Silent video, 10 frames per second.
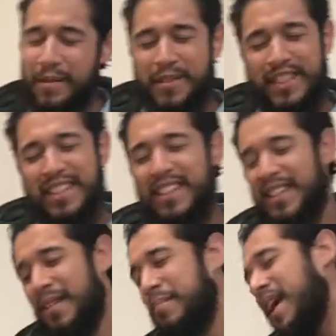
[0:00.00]
I'm just gonna
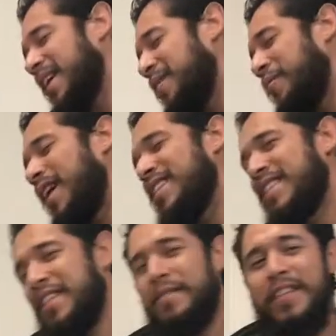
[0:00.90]
sit back and watch
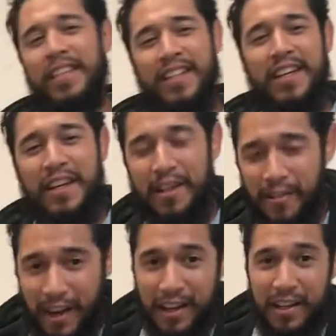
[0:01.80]
TV,
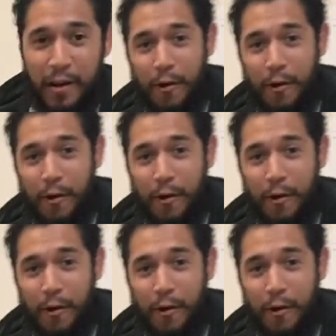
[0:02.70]
right?